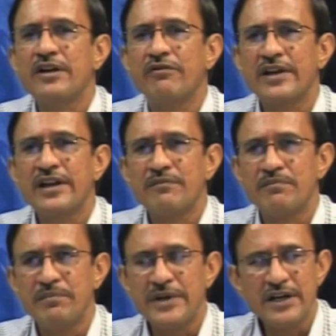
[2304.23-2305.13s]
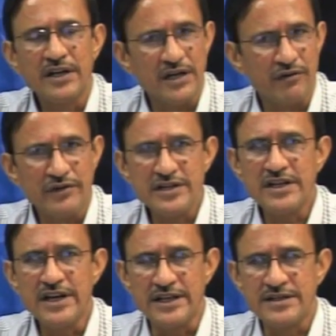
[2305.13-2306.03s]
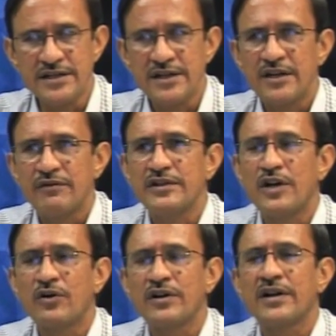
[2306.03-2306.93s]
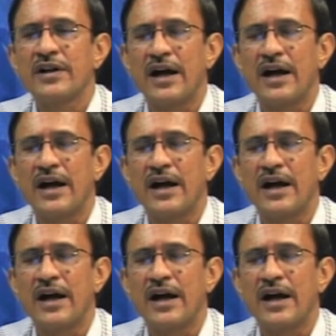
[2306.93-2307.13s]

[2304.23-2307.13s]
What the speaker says: wish list without